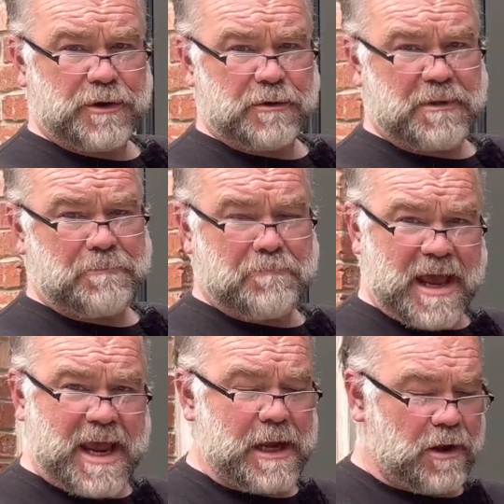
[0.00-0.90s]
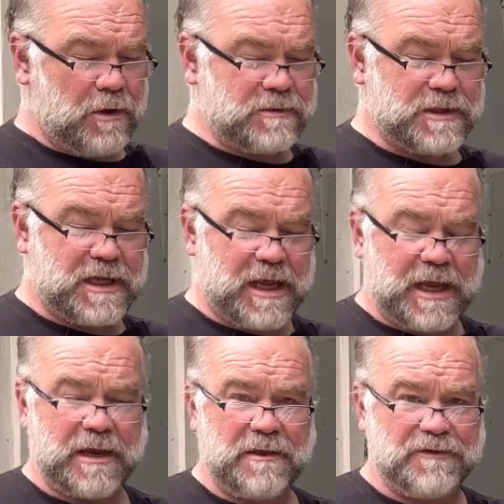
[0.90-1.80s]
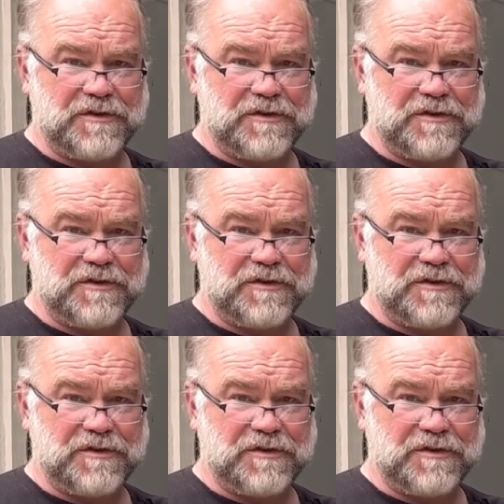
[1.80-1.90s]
to be made onto the end of the